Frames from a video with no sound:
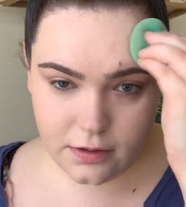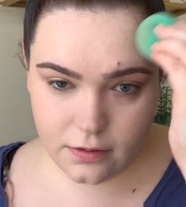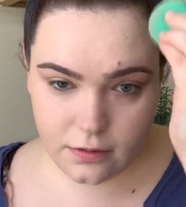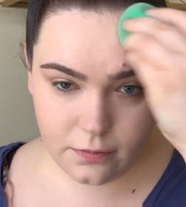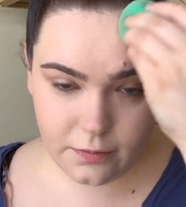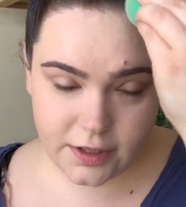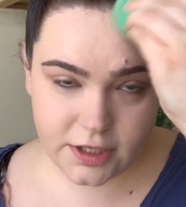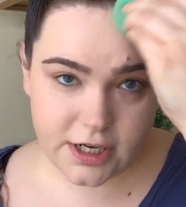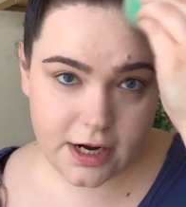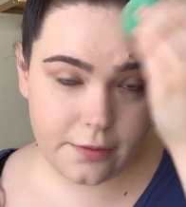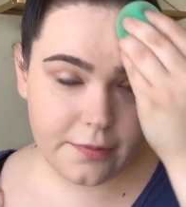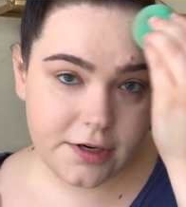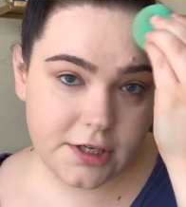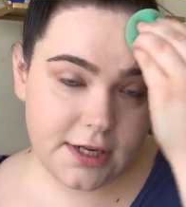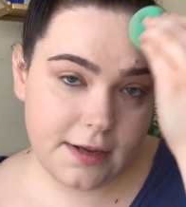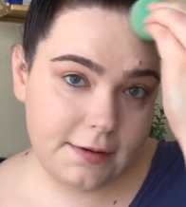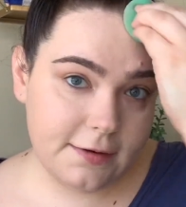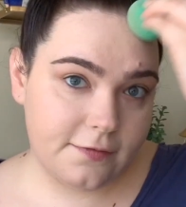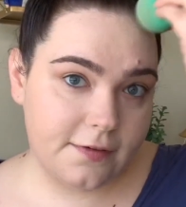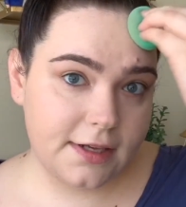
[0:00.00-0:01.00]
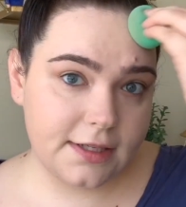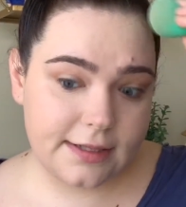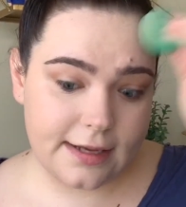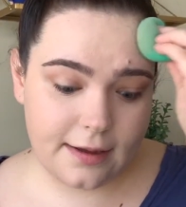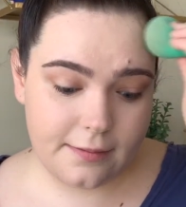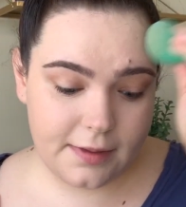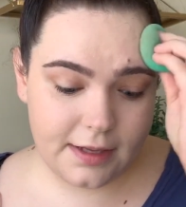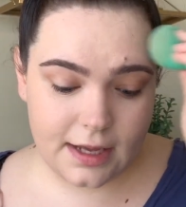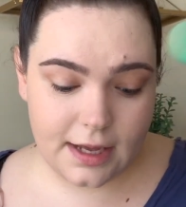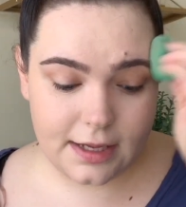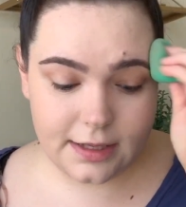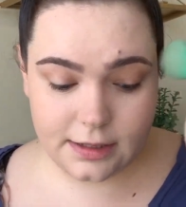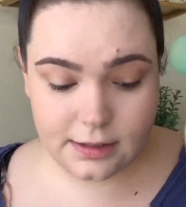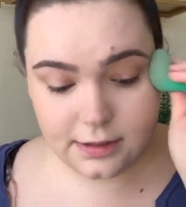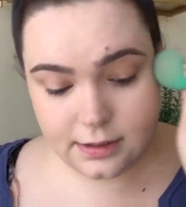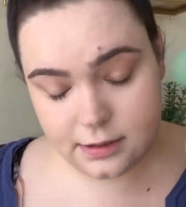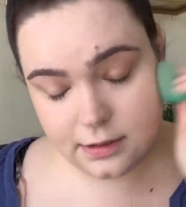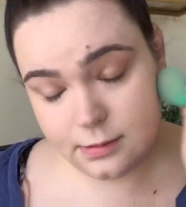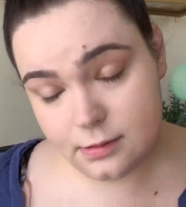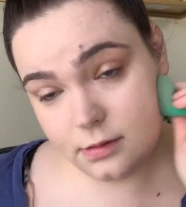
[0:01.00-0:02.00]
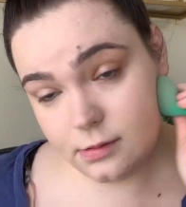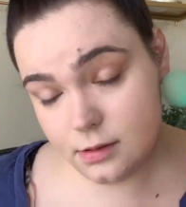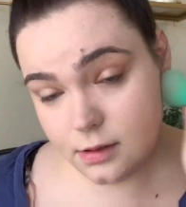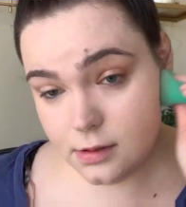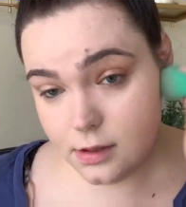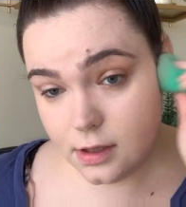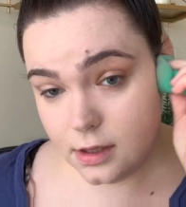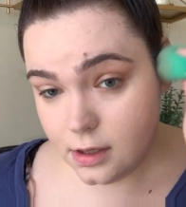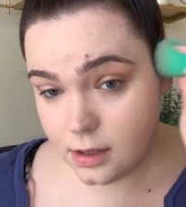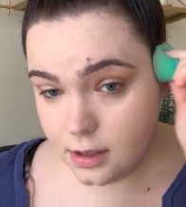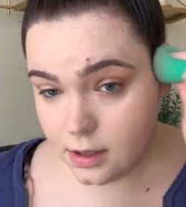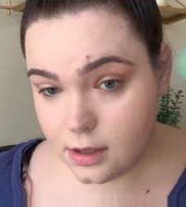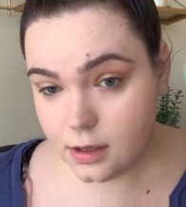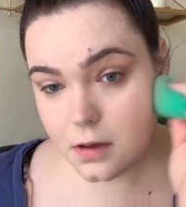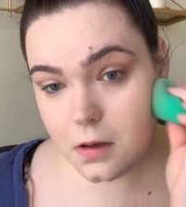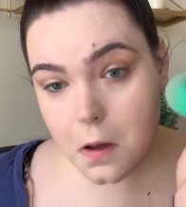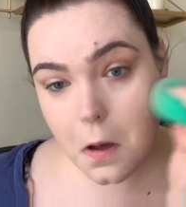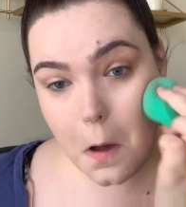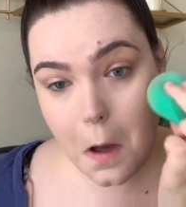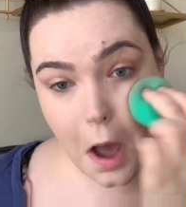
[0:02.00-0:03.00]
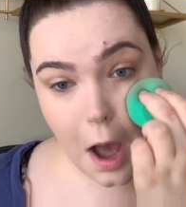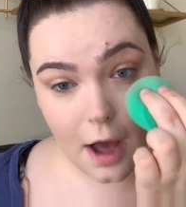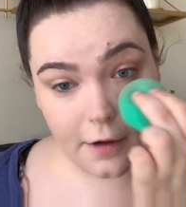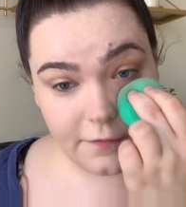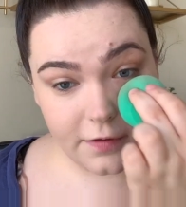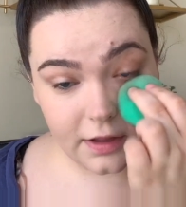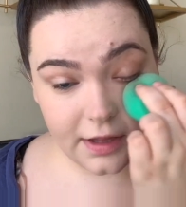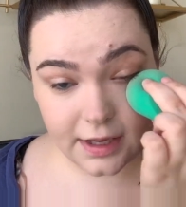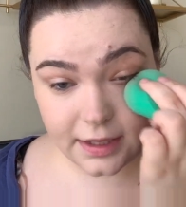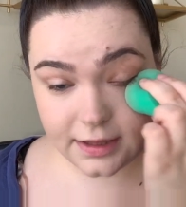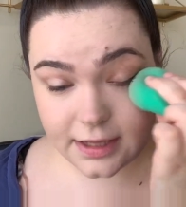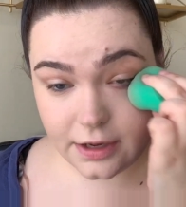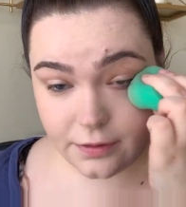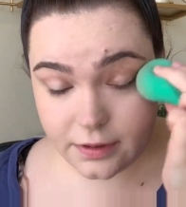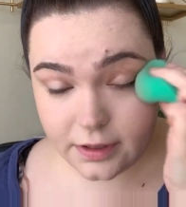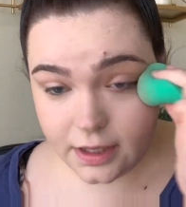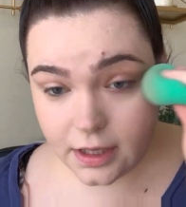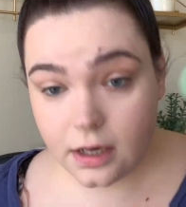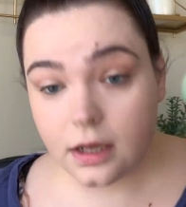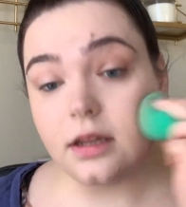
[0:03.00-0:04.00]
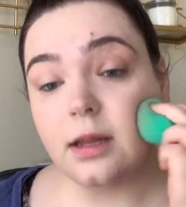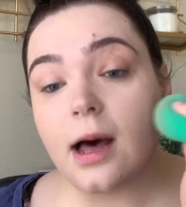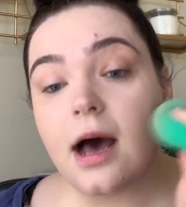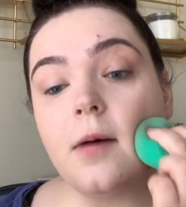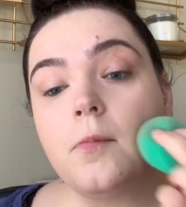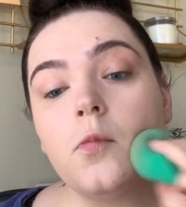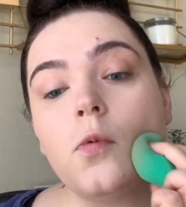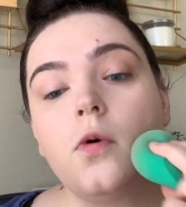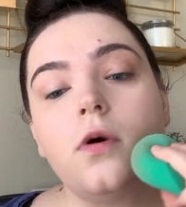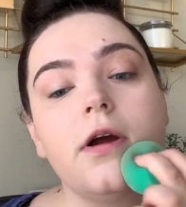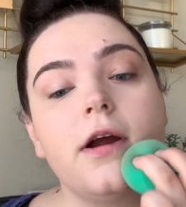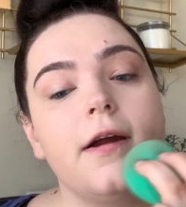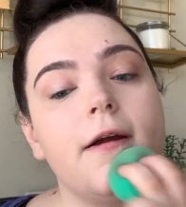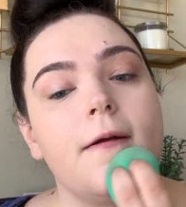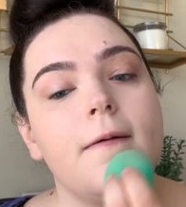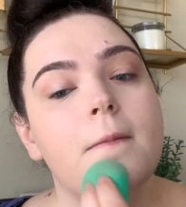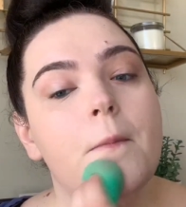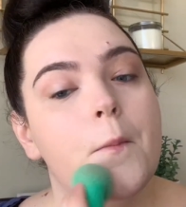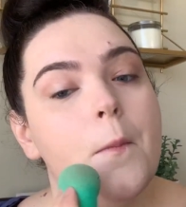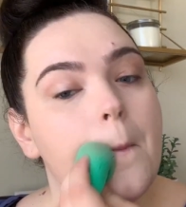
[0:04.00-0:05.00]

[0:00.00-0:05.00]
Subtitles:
which I wish they would fix that, because I feel like they would get a lot more